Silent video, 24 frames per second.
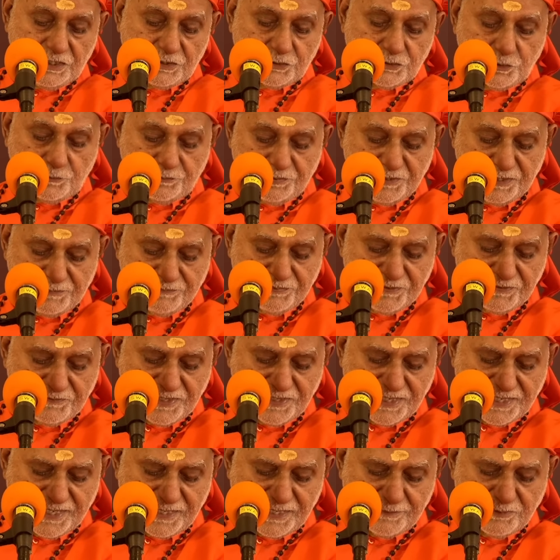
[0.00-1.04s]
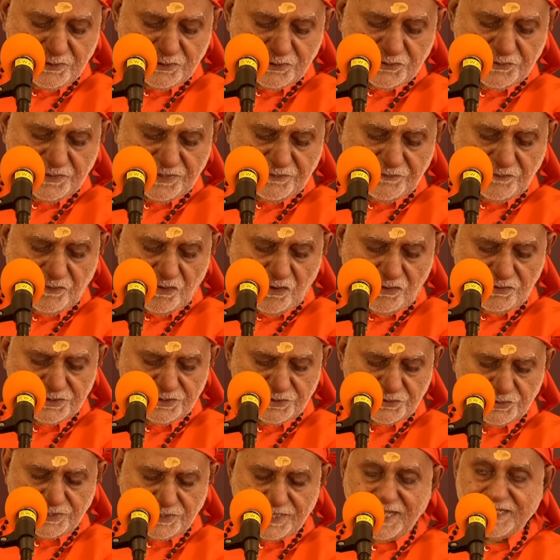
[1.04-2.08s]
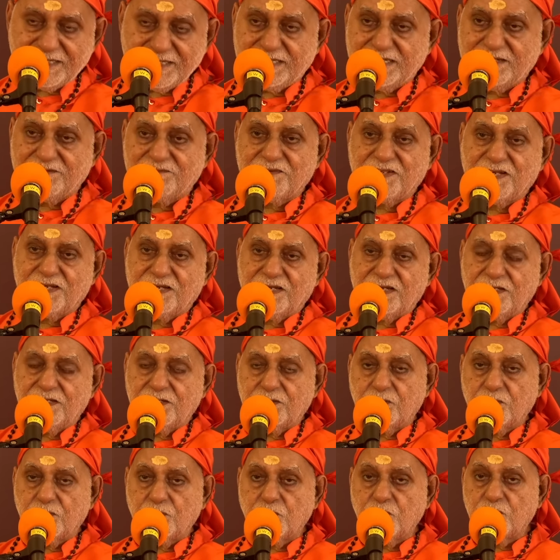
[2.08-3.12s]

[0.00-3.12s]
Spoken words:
So people were able to evolve to that level